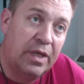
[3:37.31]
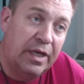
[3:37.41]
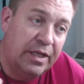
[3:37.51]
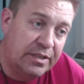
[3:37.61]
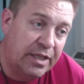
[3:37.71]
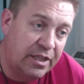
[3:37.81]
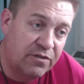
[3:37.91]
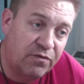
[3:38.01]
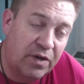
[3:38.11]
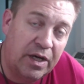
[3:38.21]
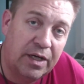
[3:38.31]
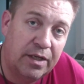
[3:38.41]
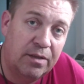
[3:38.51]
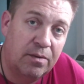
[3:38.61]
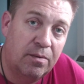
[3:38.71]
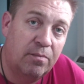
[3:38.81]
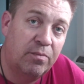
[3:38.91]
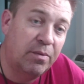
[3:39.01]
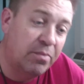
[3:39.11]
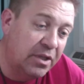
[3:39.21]
and it tastes fine
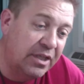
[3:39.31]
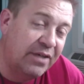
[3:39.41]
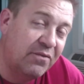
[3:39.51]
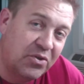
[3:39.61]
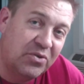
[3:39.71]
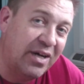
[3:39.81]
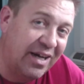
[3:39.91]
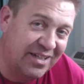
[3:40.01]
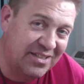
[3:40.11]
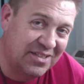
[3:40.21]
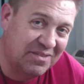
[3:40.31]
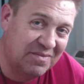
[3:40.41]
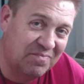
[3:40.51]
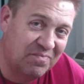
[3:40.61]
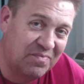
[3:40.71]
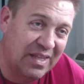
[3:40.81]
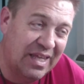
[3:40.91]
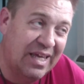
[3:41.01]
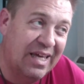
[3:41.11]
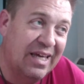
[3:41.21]
but believe it or not
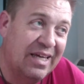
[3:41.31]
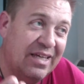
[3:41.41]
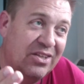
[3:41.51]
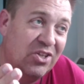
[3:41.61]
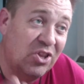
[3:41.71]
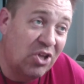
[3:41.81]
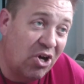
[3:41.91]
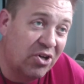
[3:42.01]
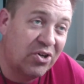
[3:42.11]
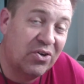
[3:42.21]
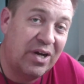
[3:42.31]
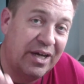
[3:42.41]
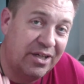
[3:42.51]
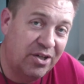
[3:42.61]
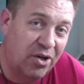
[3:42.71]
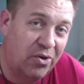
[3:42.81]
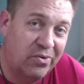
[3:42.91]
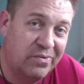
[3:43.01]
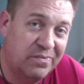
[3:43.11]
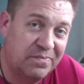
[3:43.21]
the longer i
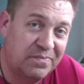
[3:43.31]
go